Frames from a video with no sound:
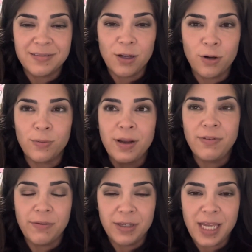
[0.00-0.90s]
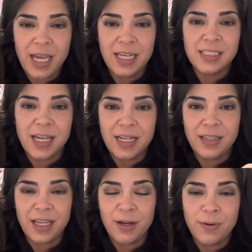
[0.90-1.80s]
or red velvet cake inside,
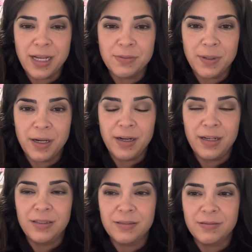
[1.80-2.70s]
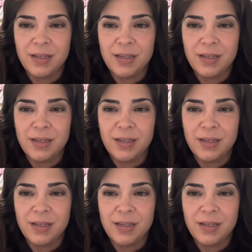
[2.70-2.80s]
and like a raspberry,